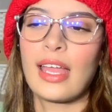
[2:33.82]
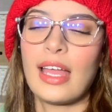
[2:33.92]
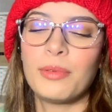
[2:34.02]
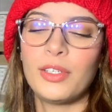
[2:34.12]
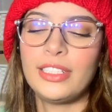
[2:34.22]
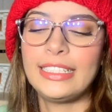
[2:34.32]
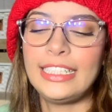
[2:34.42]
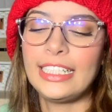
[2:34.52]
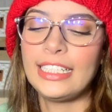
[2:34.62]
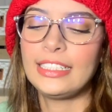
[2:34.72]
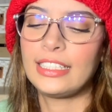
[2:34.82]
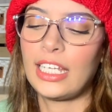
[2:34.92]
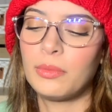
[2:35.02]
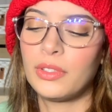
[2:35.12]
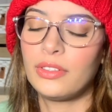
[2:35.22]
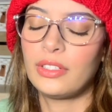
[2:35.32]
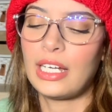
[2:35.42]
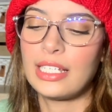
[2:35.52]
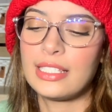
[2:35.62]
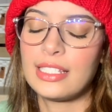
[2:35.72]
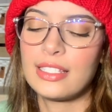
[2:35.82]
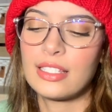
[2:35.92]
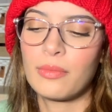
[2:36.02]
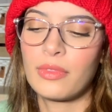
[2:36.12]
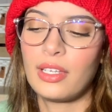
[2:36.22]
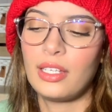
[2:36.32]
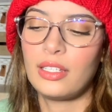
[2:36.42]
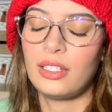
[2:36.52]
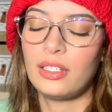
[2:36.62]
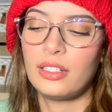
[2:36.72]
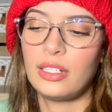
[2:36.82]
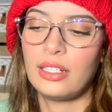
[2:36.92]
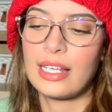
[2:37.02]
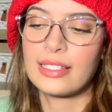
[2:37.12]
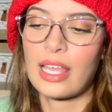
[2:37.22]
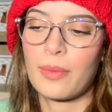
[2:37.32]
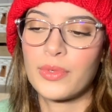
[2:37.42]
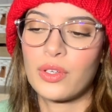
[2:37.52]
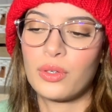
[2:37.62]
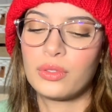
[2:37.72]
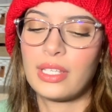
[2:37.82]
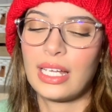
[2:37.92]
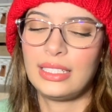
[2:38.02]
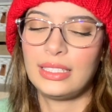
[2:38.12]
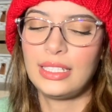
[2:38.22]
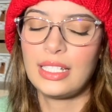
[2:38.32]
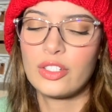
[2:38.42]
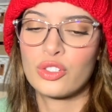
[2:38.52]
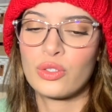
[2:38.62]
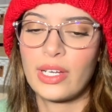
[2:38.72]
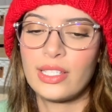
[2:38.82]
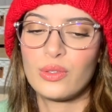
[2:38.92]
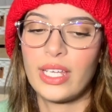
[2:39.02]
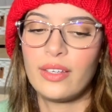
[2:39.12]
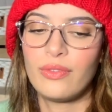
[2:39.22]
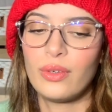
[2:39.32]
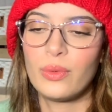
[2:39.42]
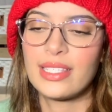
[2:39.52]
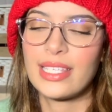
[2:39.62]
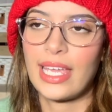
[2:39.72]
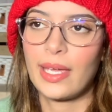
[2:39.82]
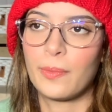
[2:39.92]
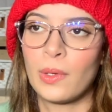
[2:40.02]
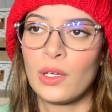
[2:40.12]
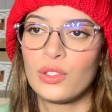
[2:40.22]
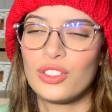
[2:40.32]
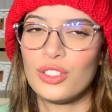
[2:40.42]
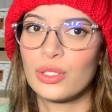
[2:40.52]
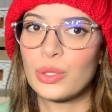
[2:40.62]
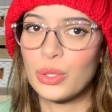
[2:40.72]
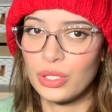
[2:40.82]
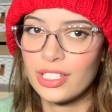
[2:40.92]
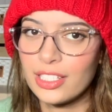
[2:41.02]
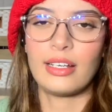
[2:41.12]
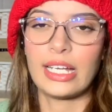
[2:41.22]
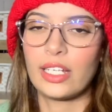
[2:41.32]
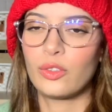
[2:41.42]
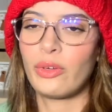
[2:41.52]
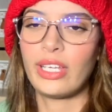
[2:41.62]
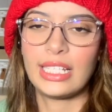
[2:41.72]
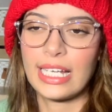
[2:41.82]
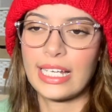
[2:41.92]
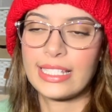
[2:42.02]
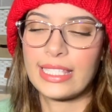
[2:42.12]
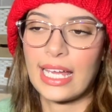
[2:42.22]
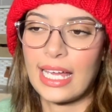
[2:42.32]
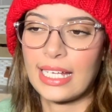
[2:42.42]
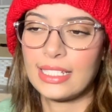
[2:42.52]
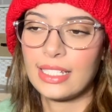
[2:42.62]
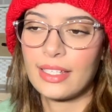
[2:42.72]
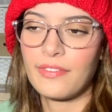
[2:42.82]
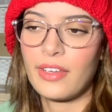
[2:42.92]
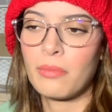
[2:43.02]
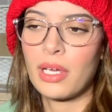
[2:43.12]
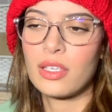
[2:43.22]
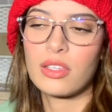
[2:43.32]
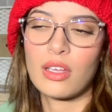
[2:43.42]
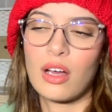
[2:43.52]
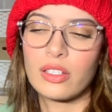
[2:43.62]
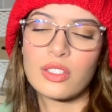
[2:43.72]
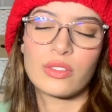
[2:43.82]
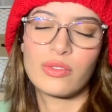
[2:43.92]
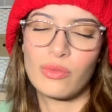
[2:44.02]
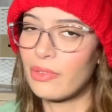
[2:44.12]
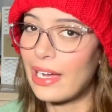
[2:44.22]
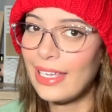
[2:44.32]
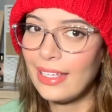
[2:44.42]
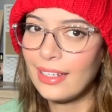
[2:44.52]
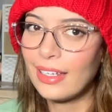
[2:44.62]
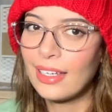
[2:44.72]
About Elena and Damon, I said something last episode that Elena is trying to influence him to do good. I realized that I didn't convey my thoughts right.